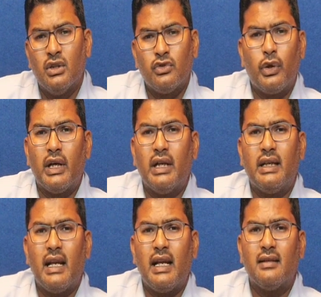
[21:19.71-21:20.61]
So you can
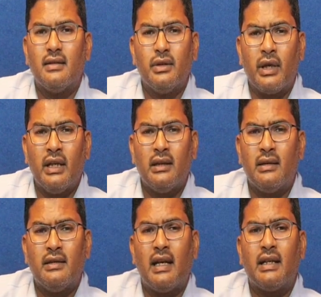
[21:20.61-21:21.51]

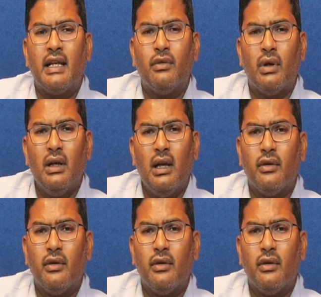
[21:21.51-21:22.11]
select any one.